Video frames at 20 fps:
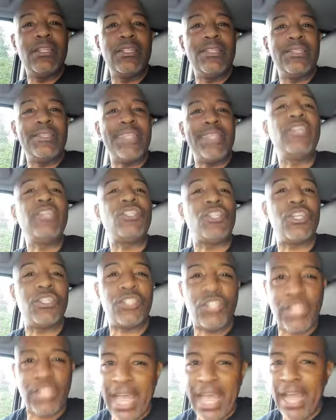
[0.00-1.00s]
nature
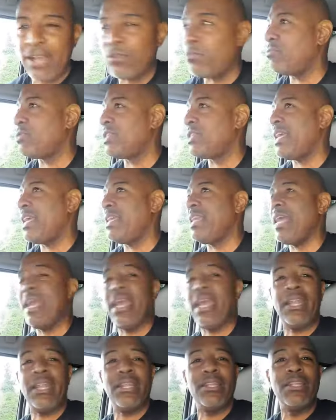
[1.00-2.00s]
channels and
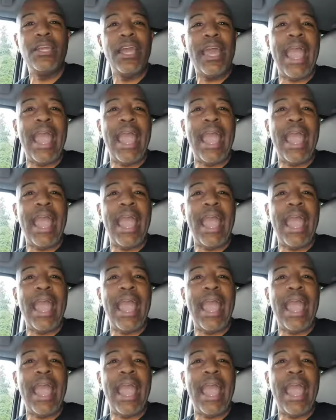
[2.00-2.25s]
and